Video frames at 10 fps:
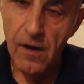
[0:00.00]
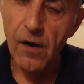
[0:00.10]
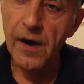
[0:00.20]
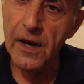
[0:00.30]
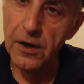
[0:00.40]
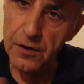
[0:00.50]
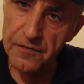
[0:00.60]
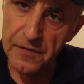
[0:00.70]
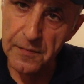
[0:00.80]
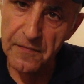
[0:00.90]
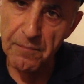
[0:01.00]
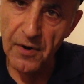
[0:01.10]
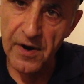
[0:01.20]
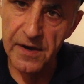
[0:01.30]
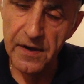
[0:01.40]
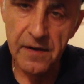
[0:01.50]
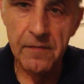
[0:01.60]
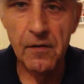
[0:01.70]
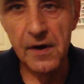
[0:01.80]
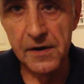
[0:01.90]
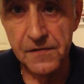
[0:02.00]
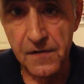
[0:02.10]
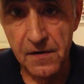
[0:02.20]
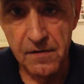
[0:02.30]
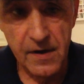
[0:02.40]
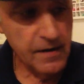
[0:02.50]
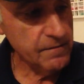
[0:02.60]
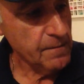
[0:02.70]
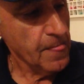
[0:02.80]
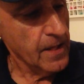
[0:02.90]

I had a little bit of a break, I had a cigarette,